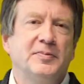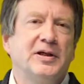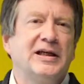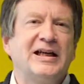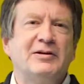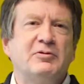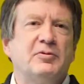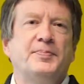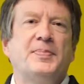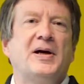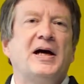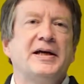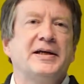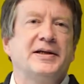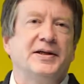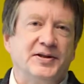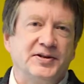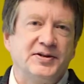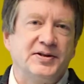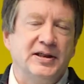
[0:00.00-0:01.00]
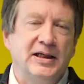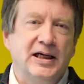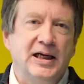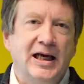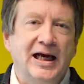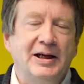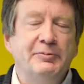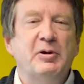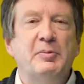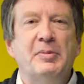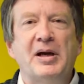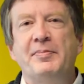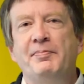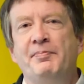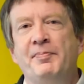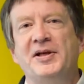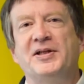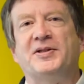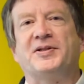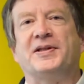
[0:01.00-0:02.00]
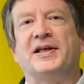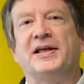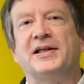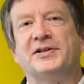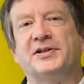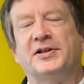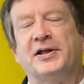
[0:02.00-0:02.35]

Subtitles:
and our bias, and we might miss things